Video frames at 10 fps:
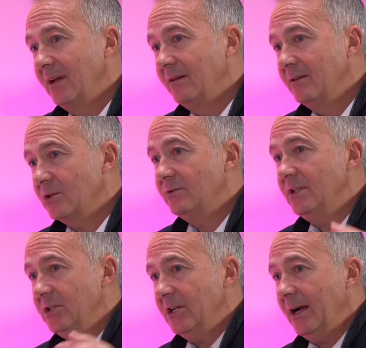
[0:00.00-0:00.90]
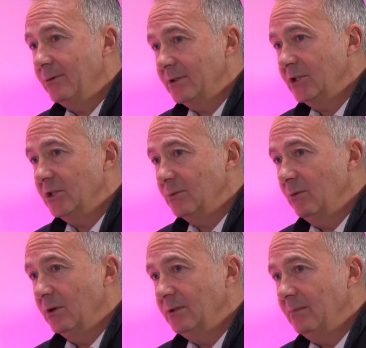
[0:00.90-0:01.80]
the strategic acquisitions we
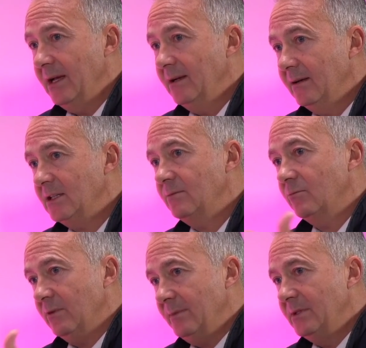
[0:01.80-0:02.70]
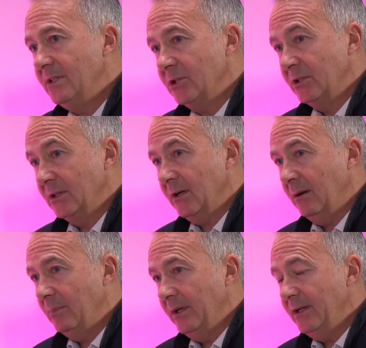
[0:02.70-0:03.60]
want to make. Let's reposition the
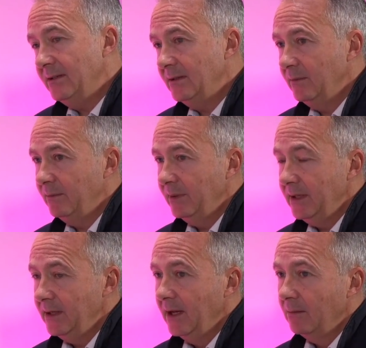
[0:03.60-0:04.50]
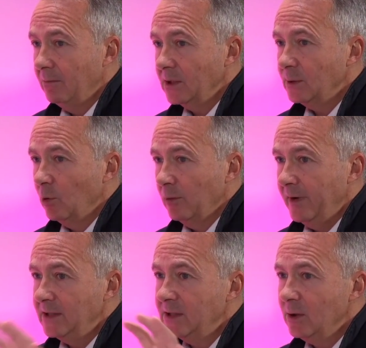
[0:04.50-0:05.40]
company to be much more of
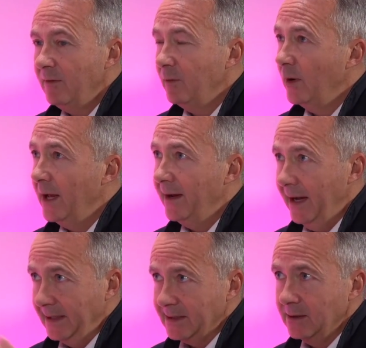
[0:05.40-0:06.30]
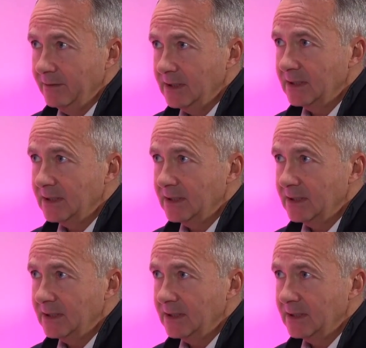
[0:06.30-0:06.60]
a software and services